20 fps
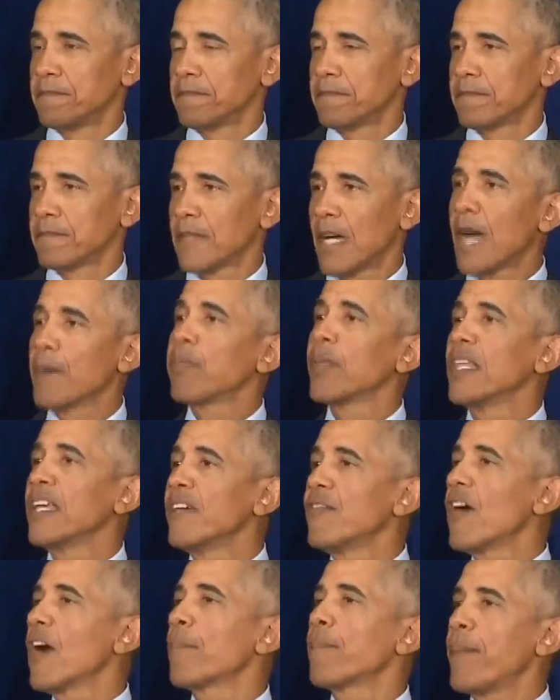I
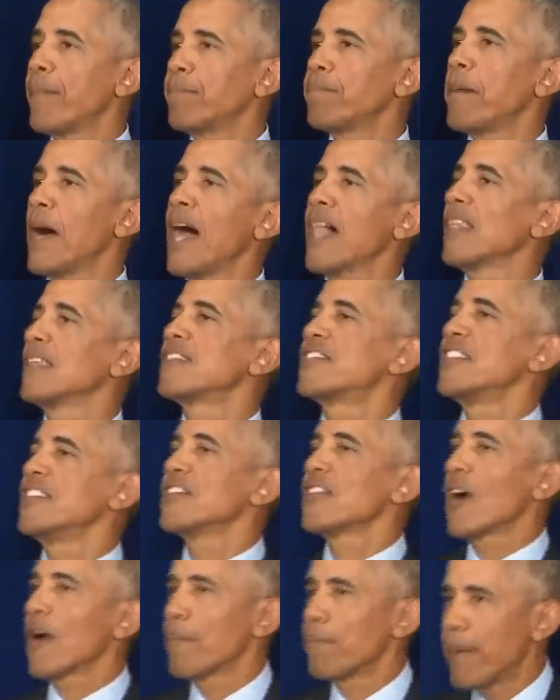believe our policies
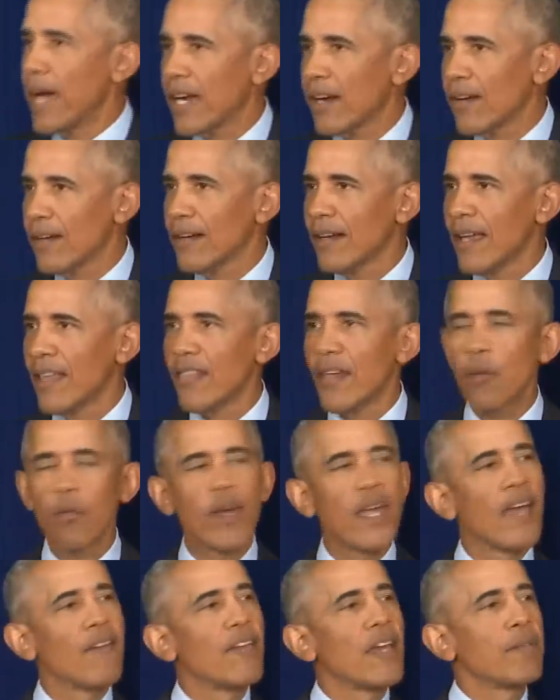are better and that we
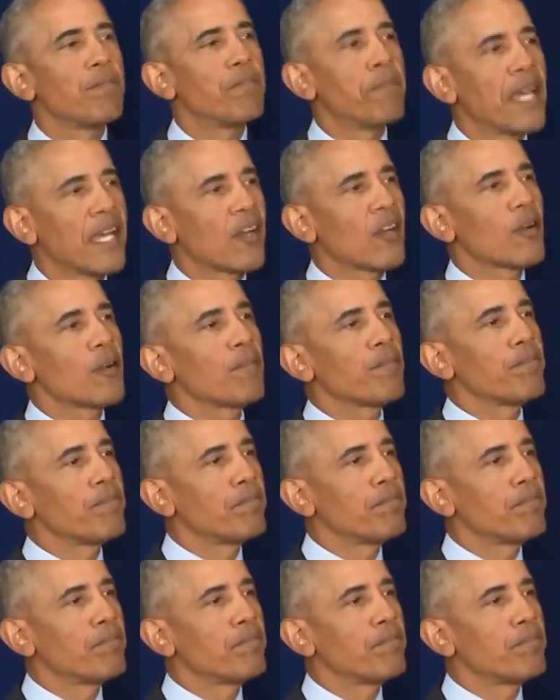have a bigger,